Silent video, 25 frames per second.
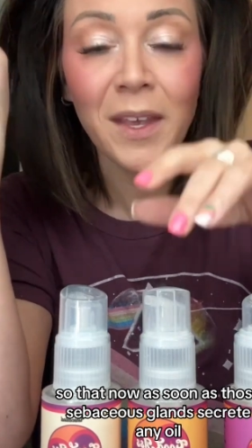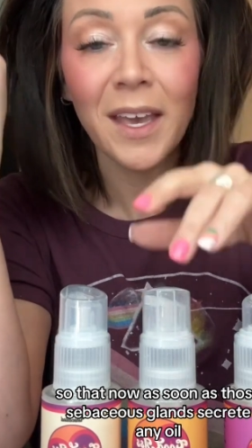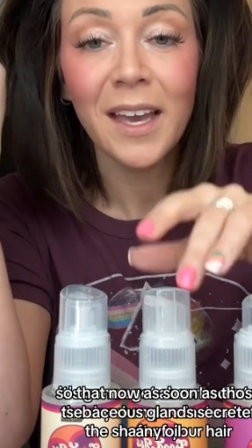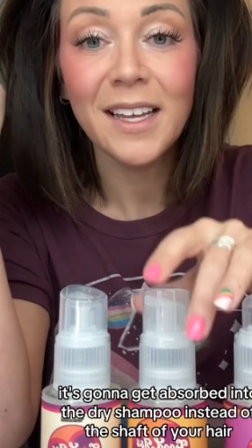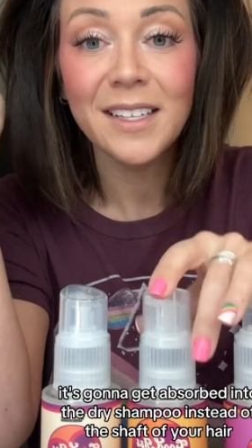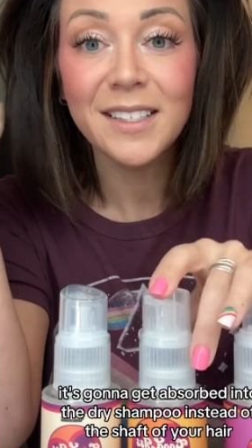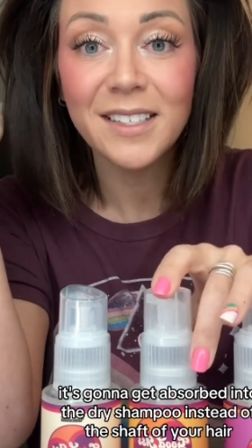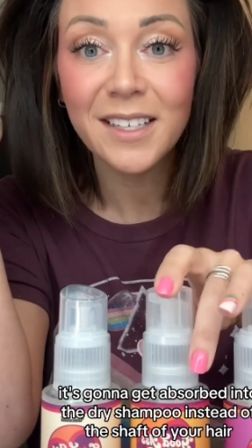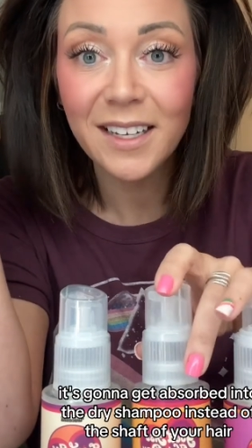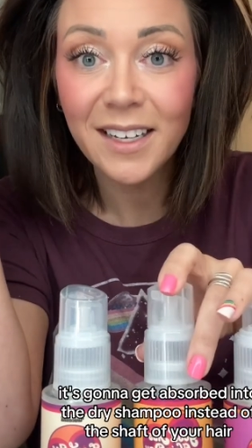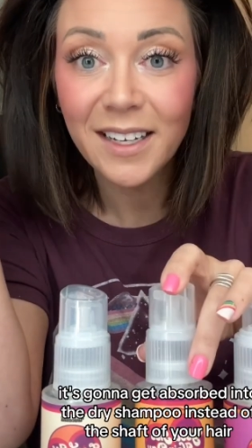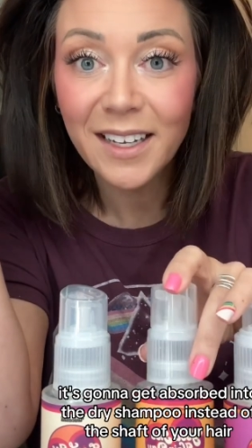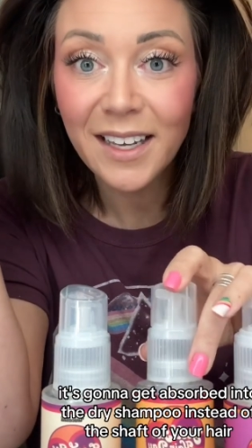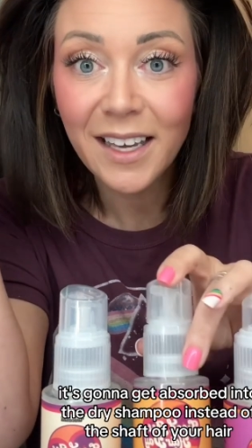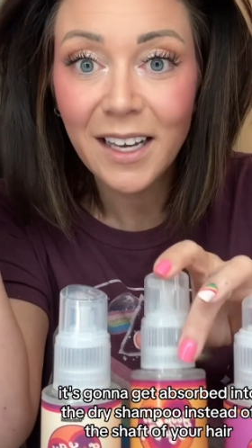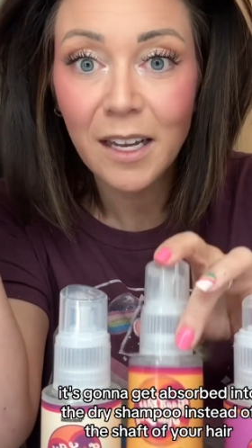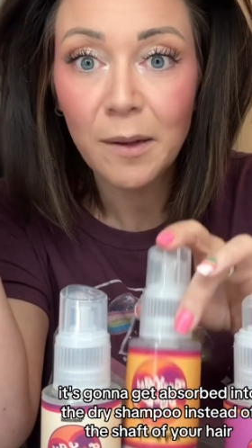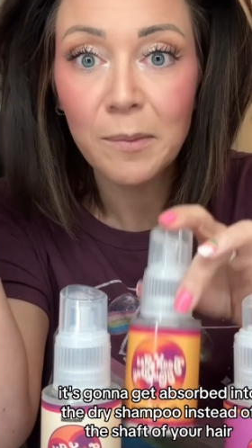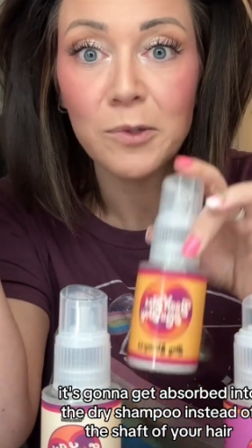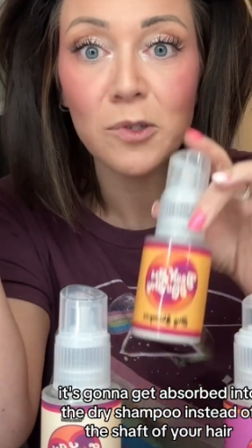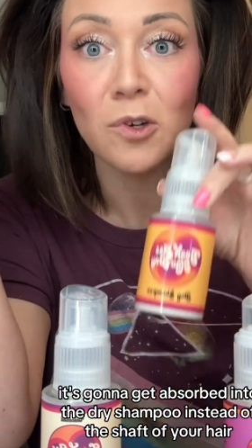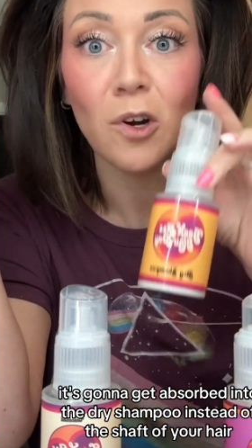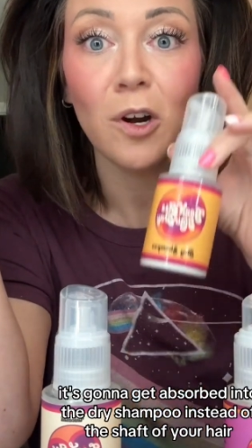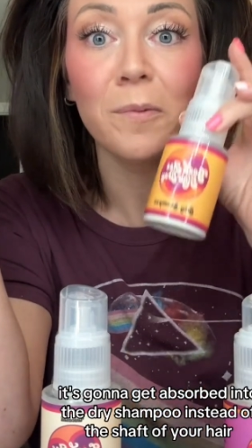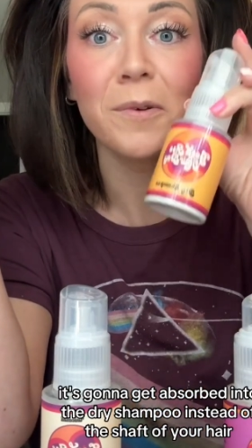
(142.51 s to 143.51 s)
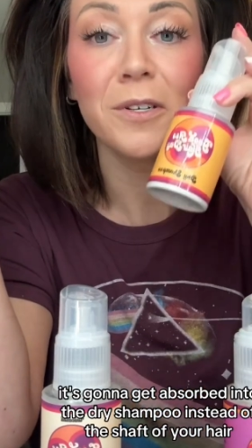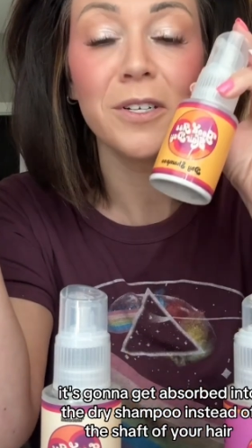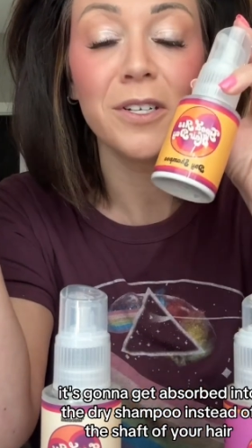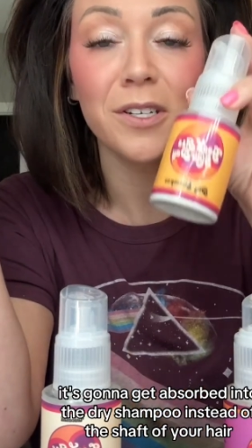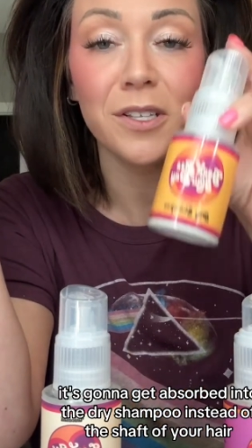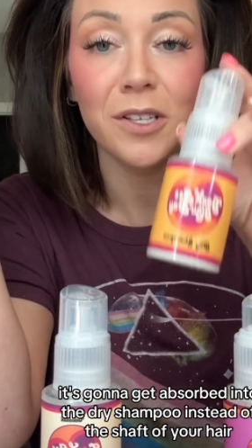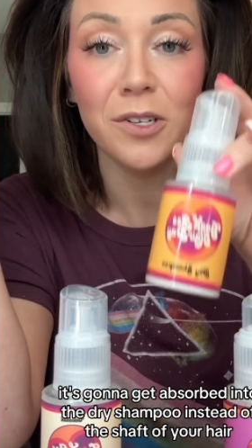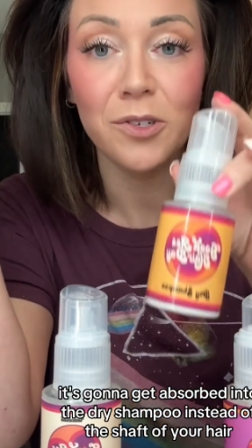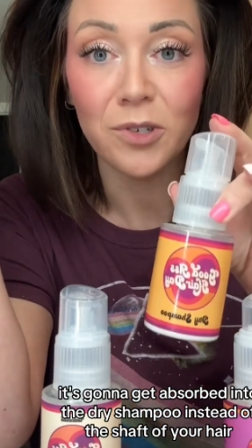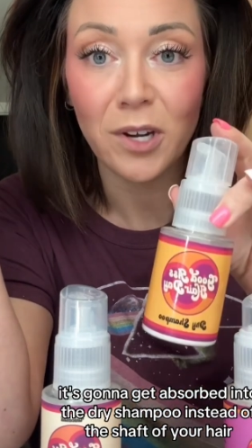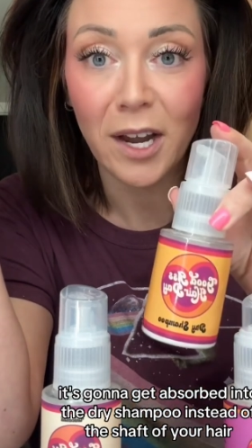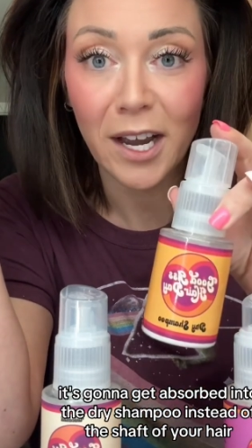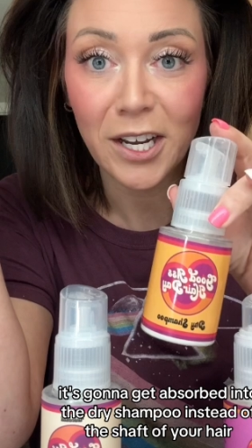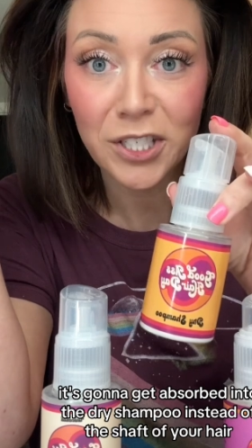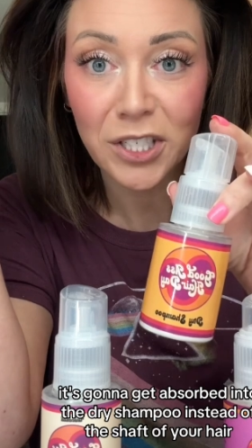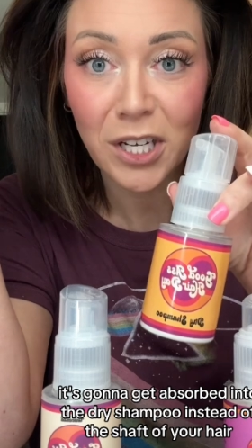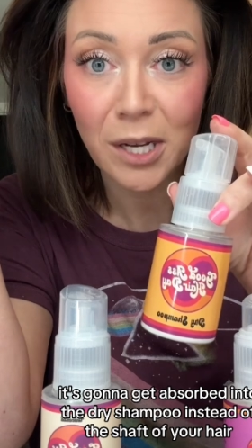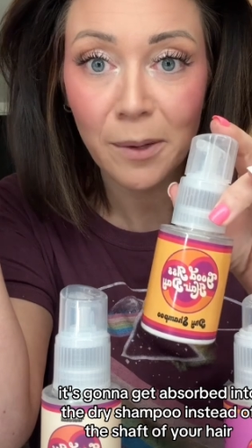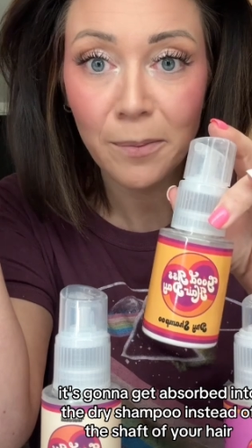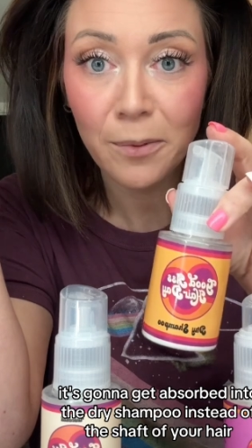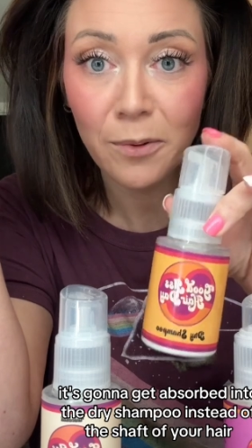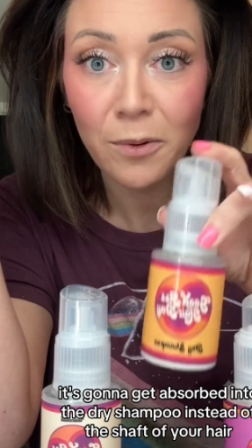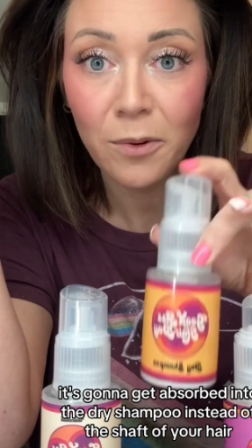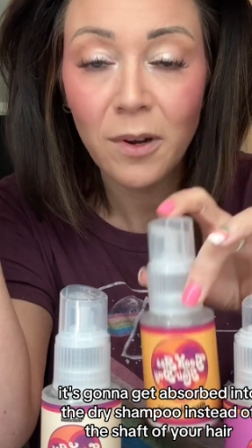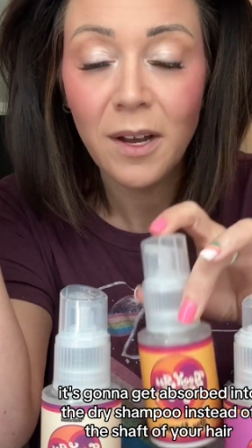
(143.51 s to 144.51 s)
it's gonna get absorbed into the dry
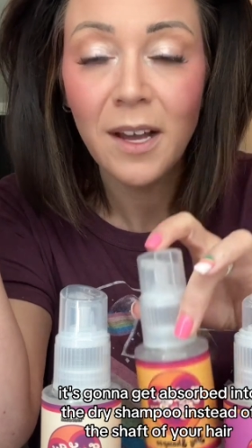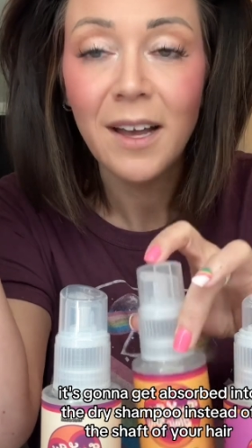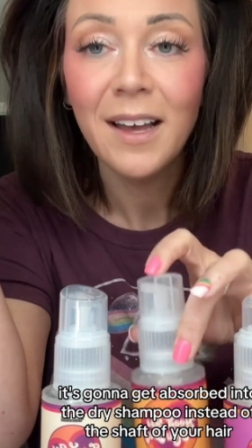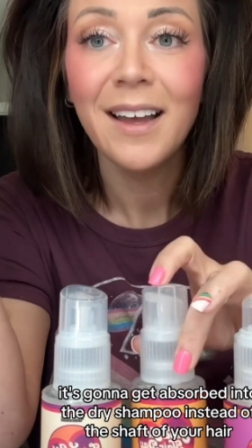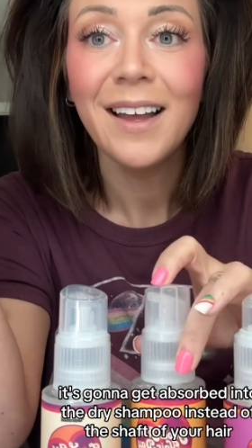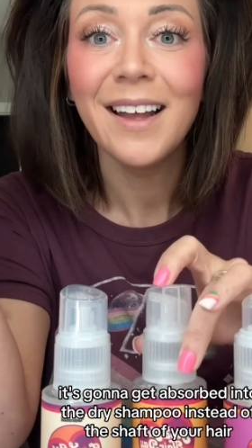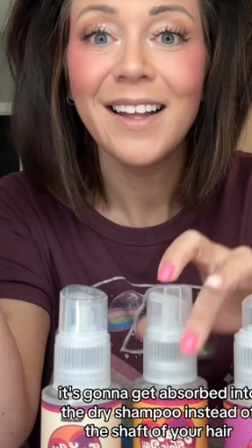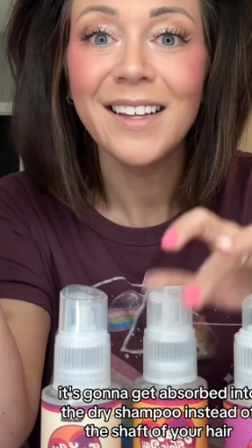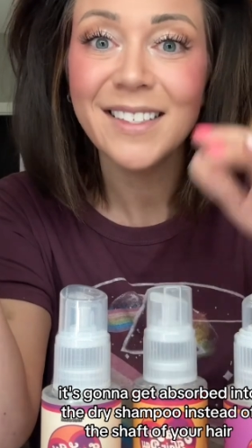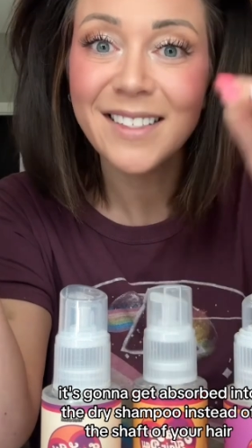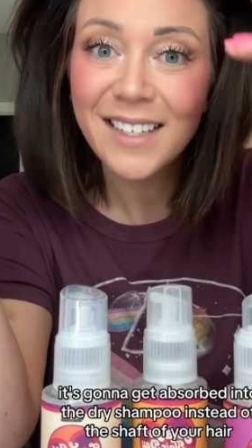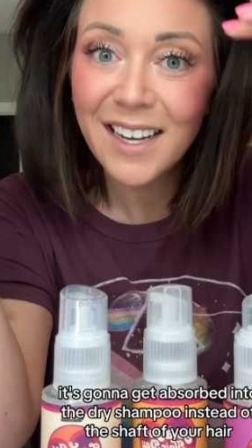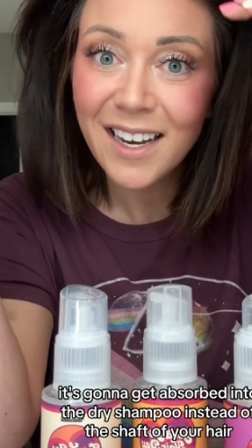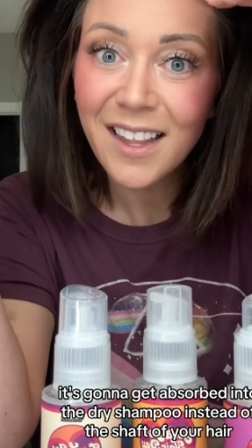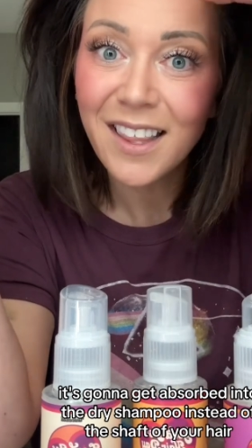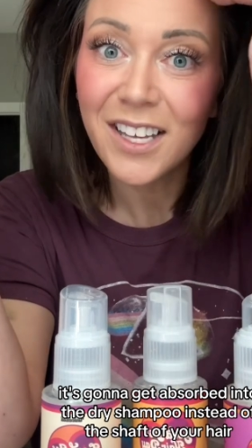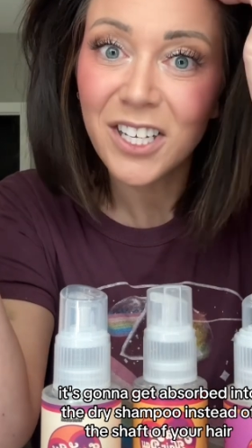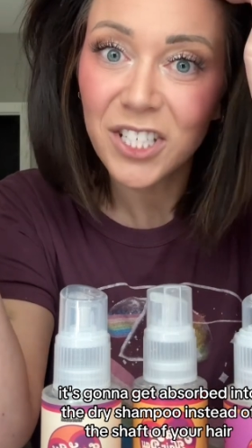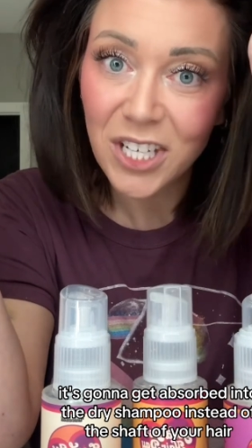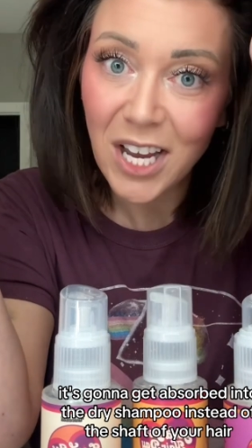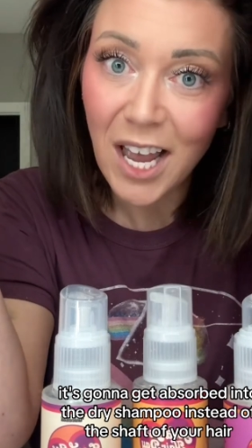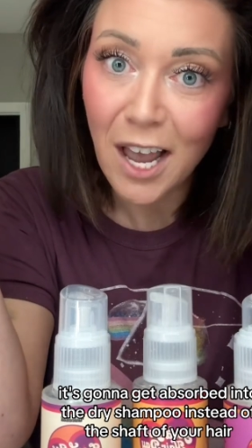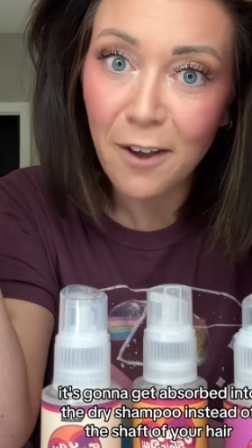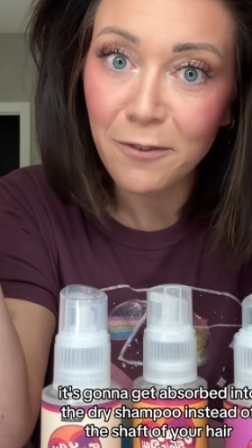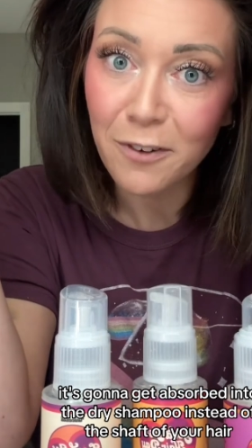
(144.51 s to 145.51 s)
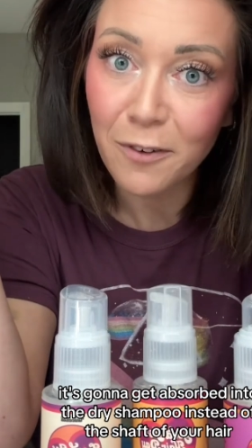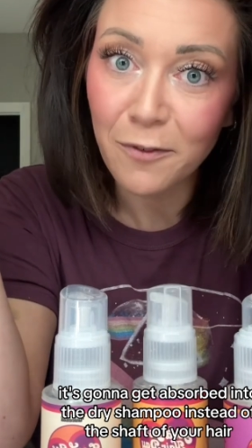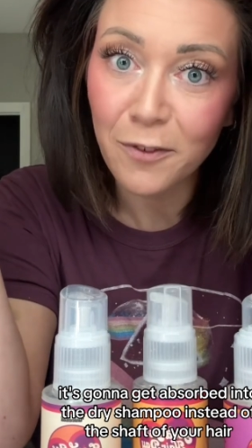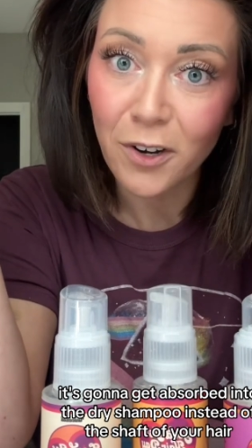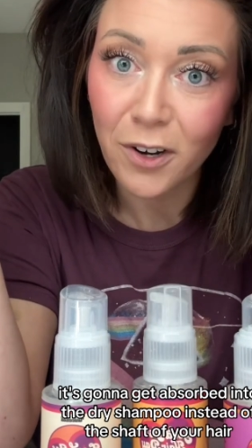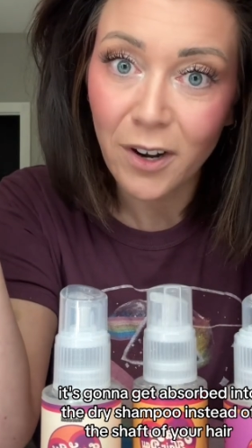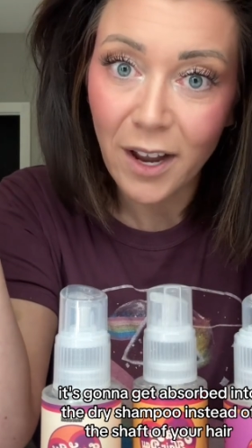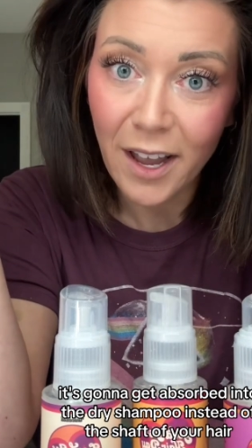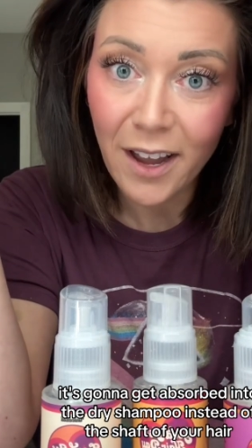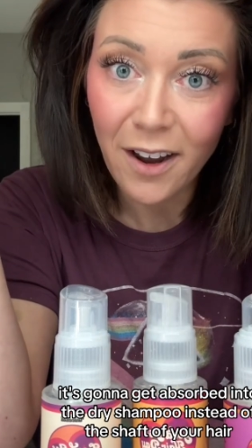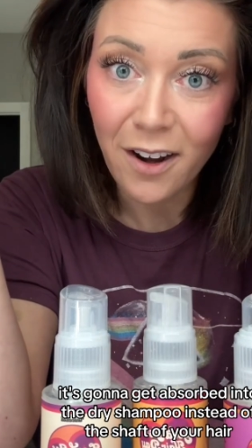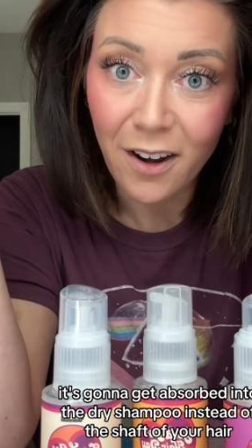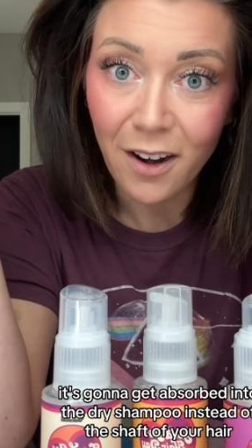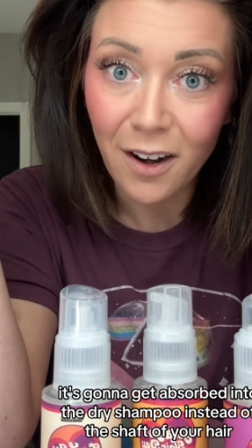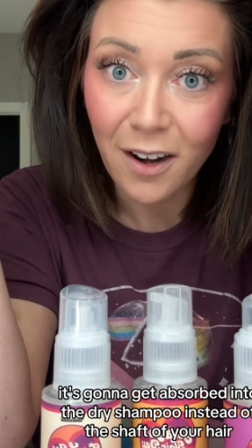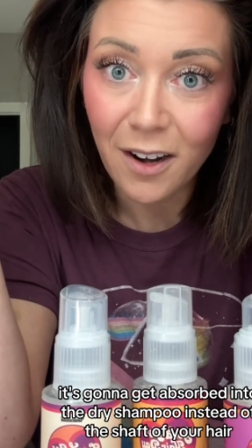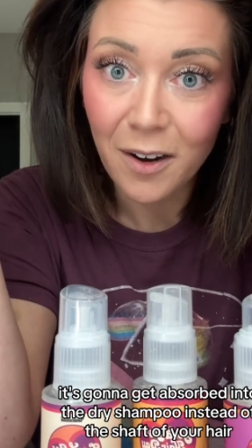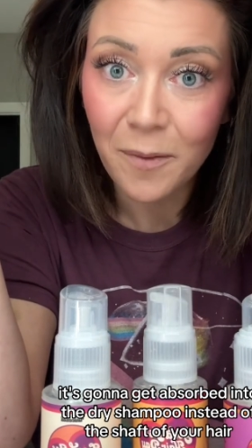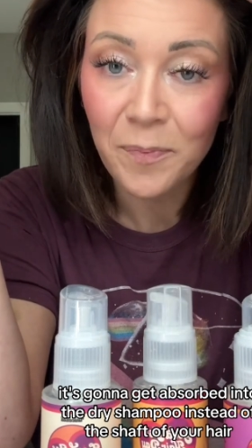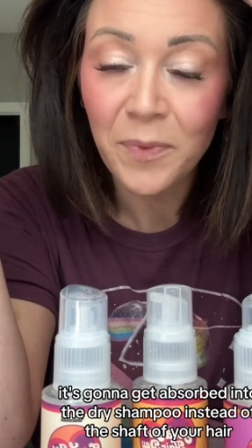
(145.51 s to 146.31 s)
shampoo instead of the shaft of your hair.